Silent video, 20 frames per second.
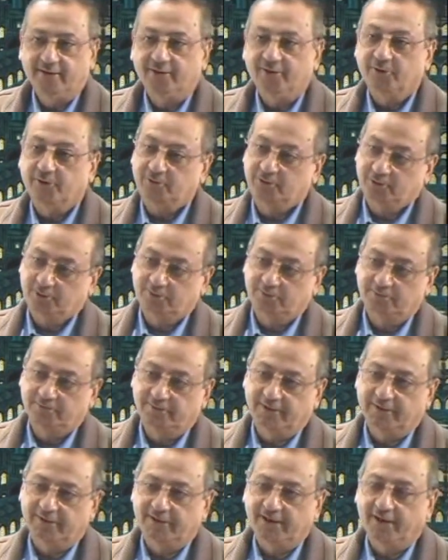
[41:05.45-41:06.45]
You should
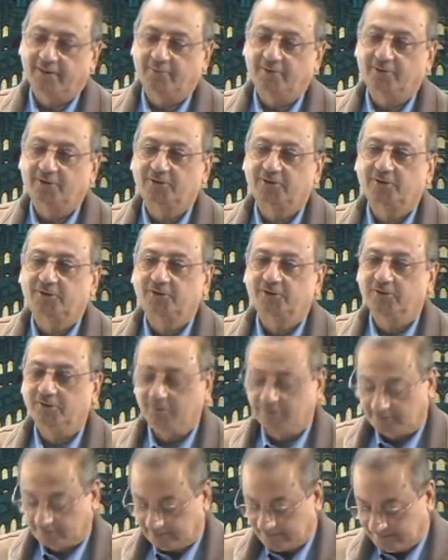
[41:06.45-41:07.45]
be able to
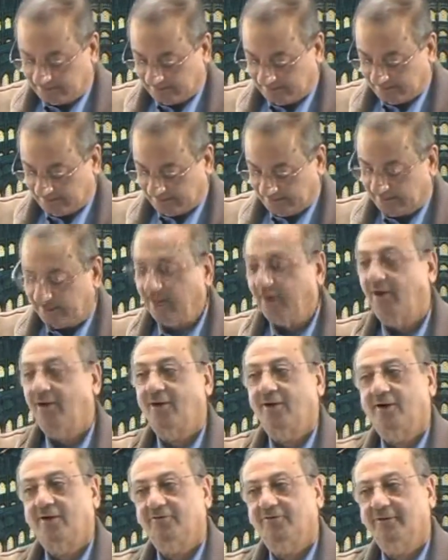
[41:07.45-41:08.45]
do
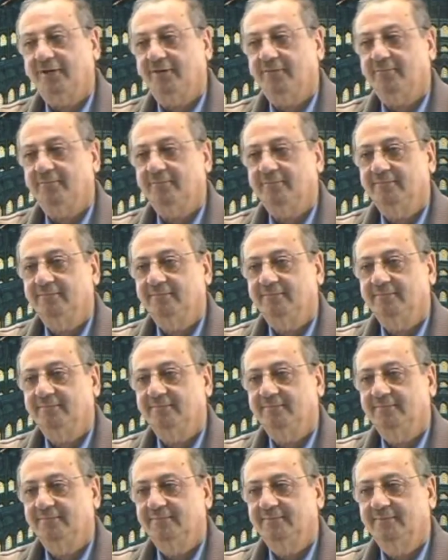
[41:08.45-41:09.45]
all of them.
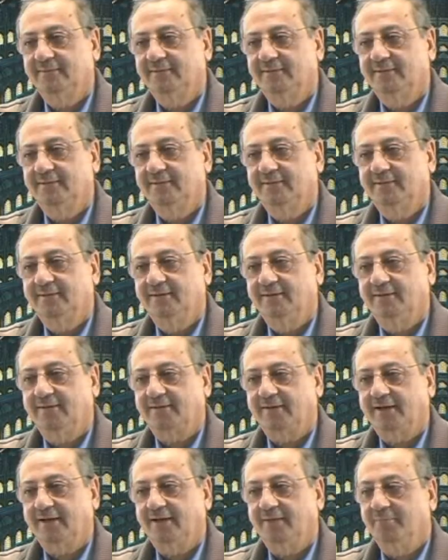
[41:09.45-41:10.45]

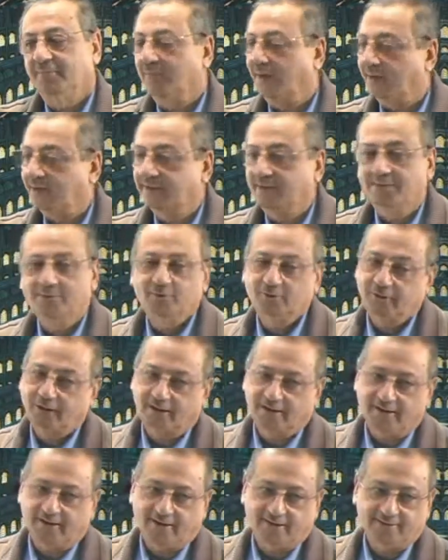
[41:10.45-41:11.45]
Okay, Madi
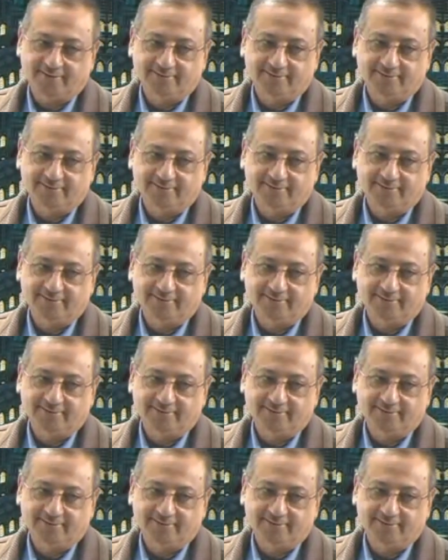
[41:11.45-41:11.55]
Mudariya.